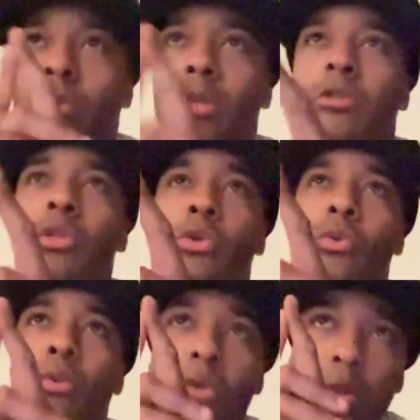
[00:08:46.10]

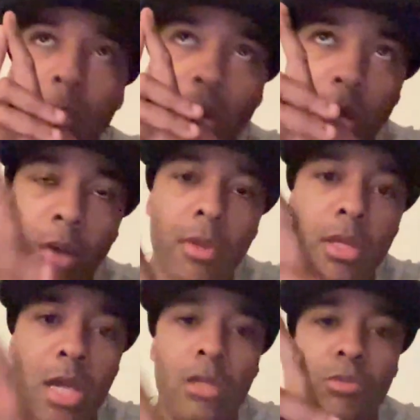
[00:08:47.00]
do, no matter how many
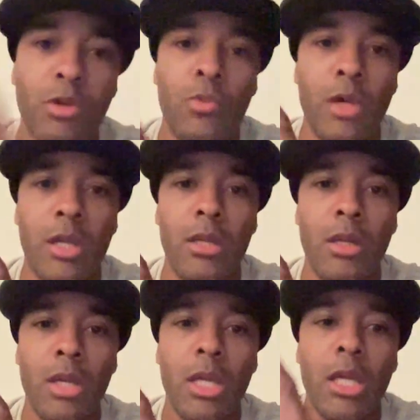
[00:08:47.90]
games we win,
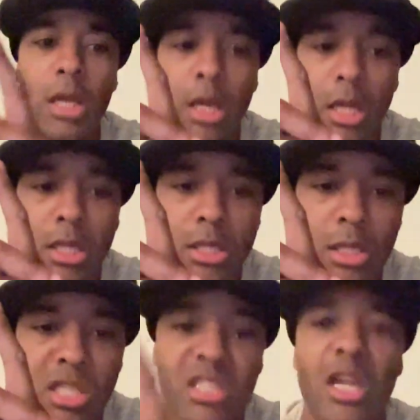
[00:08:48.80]

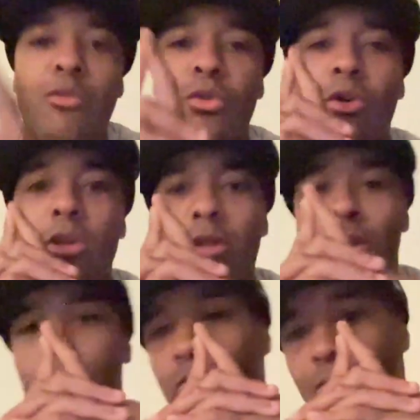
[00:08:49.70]
it's never good
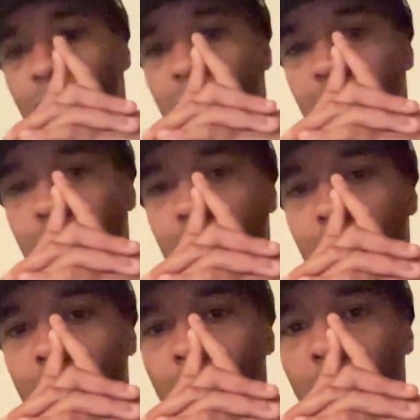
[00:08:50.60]
enough.
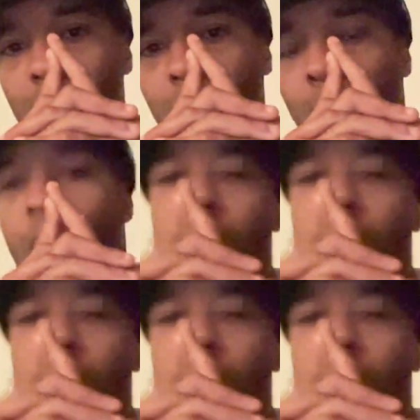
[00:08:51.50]
Oh, they